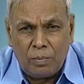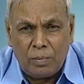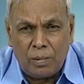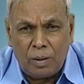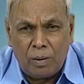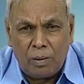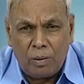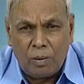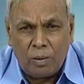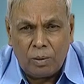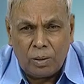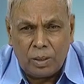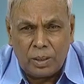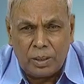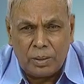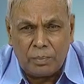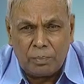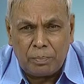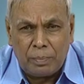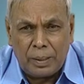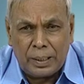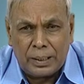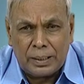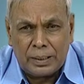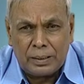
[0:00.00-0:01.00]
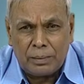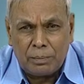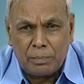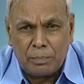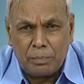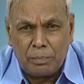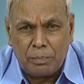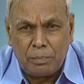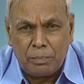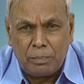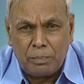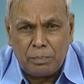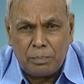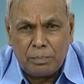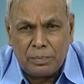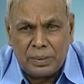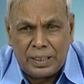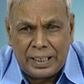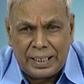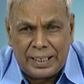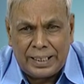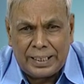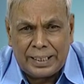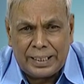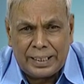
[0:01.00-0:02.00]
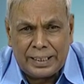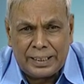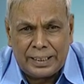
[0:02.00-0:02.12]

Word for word: all the phthalic